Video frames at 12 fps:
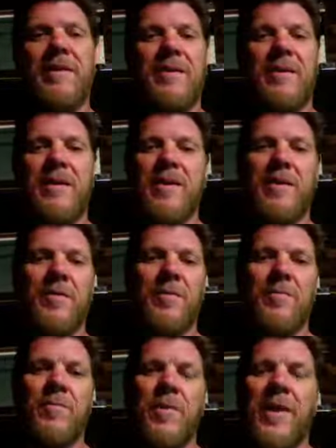
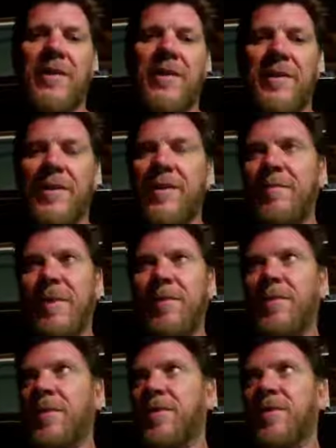another reality.
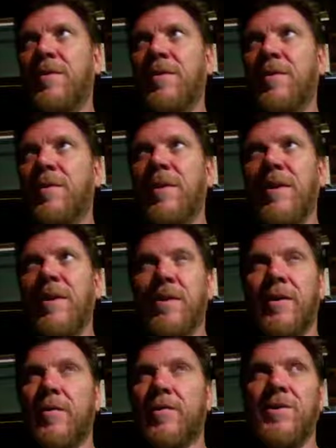Maybe
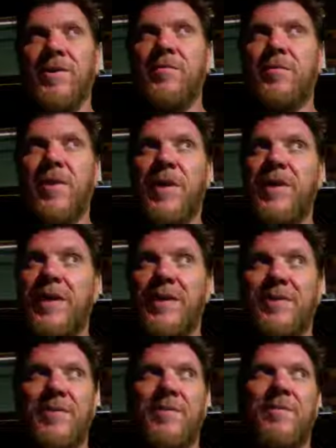it's too frightening
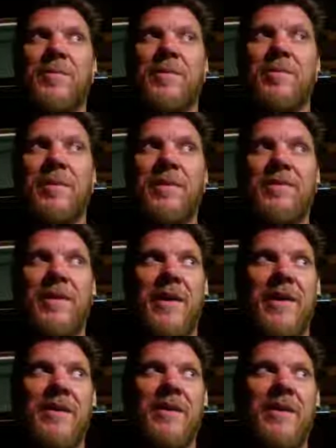to believe that